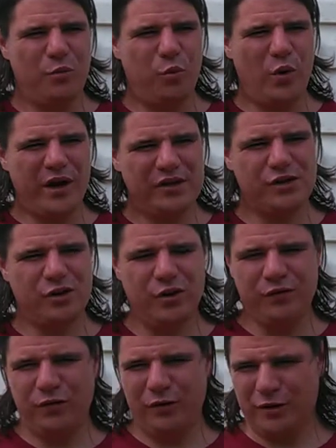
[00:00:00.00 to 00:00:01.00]
when it's
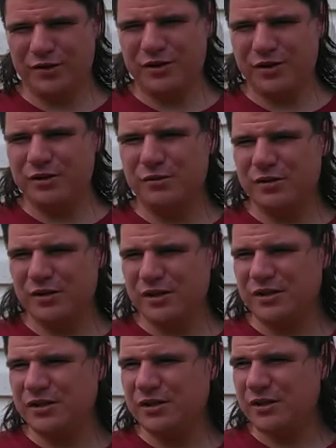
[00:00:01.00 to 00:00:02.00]
good for us to do
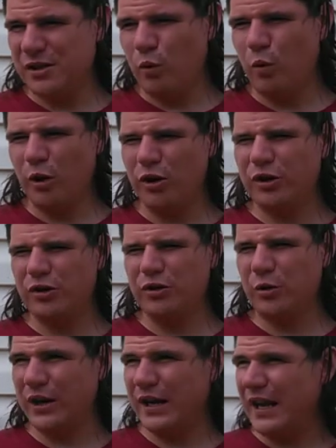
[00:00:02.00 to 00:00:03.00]
this, we're going to
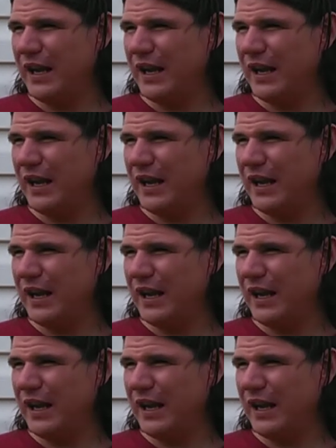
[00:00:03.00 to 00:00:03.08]
do it.